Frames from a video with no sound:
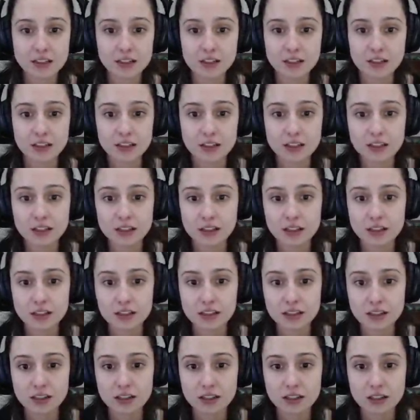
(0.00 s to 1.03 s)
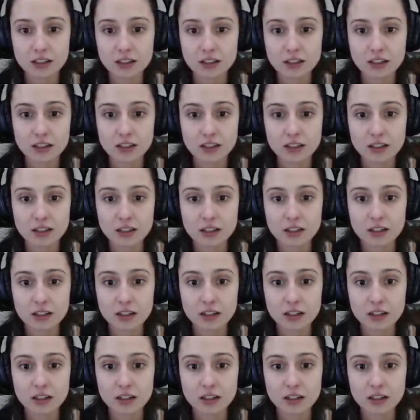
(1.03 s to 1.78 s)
(silence)